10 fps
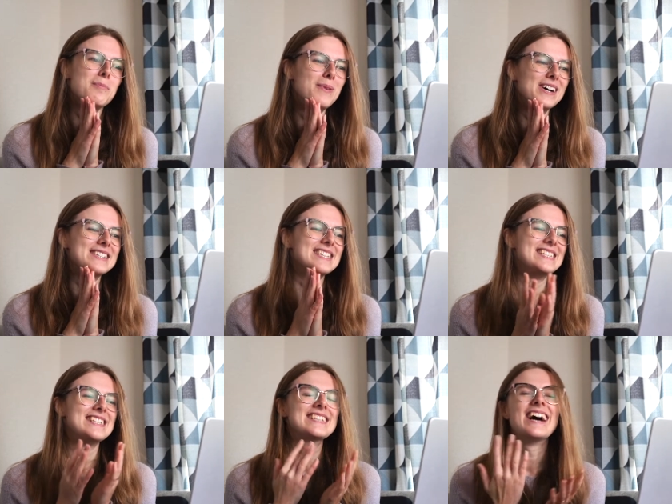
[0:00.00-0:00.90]
but it
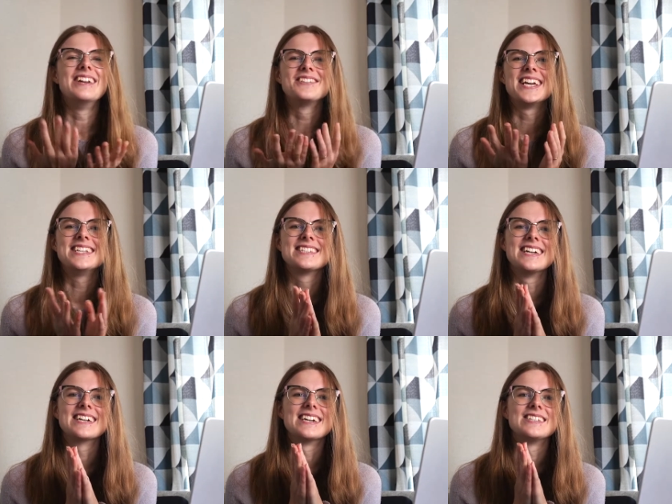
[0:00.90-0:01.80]
did kind of taste
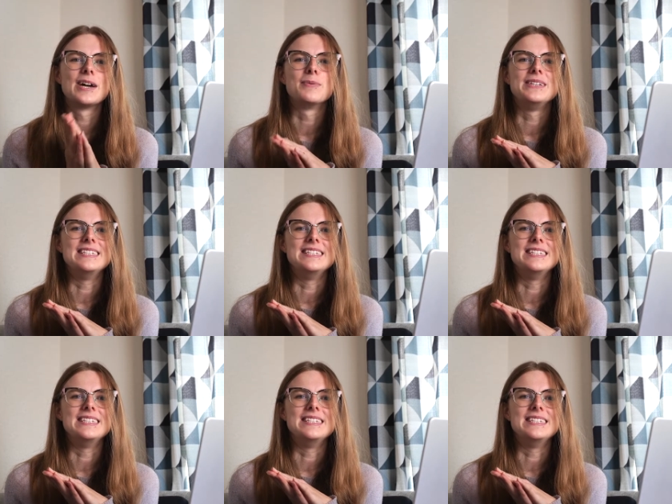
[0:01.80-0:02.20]
like Japanese